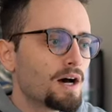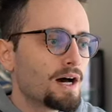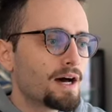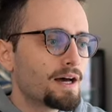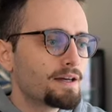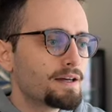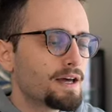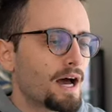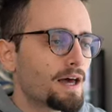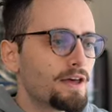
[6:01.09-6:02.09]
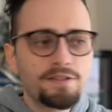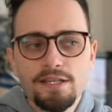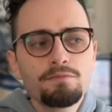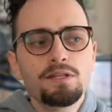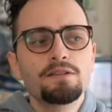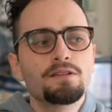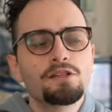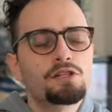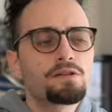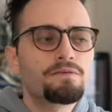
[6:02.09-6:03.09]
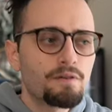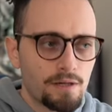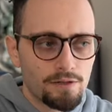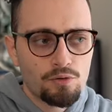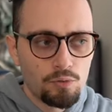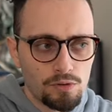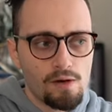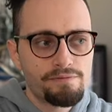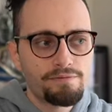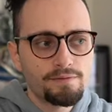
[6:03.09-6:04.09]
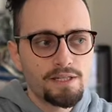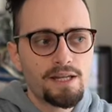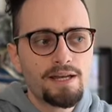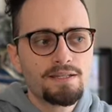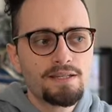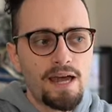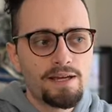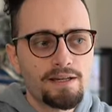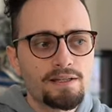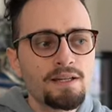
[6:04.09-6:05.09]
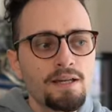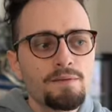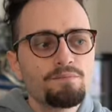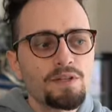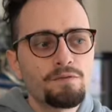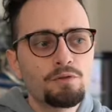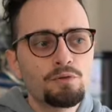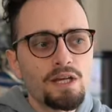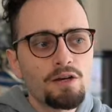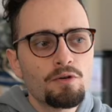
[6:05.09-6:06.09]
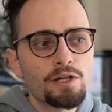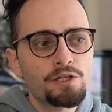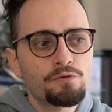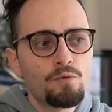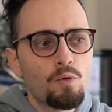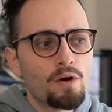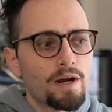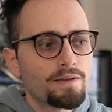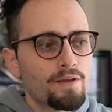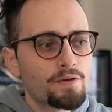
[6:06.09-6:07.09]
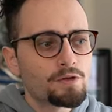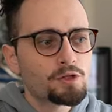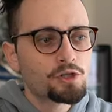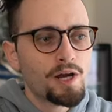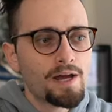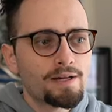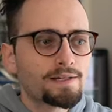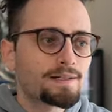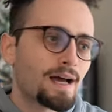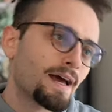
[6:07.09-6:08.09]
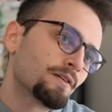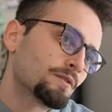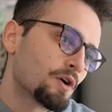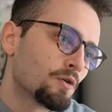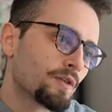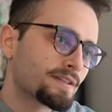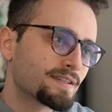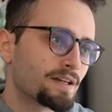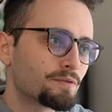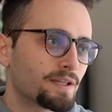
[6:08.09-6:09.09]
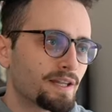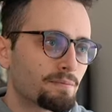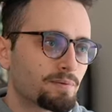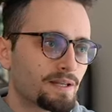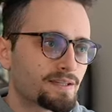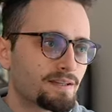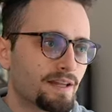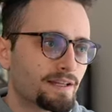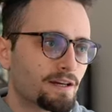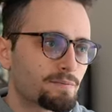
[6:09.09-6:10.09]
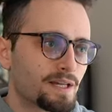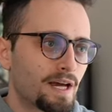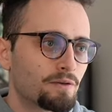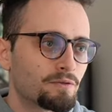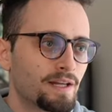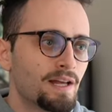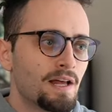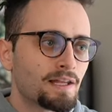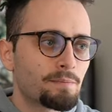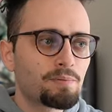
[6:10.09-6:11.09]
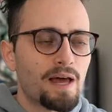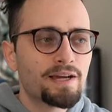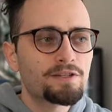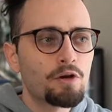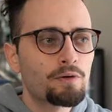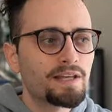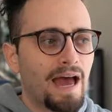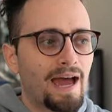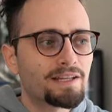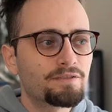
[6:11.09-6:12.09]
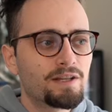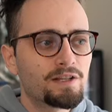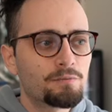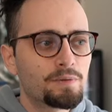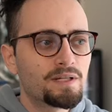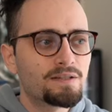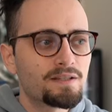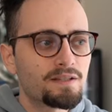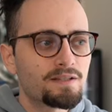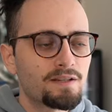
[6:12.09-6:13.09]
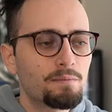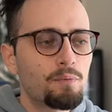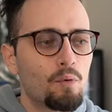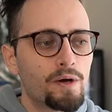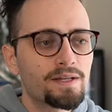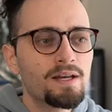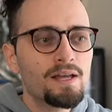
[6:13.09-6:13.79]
Uh, it seems like the initiative has cooled off. The knight is hanging. If you take on h4 and then there's check, I don't know, that's not really that pleasant. Knight comes out, right? Like black is going to activate their pieces at some point.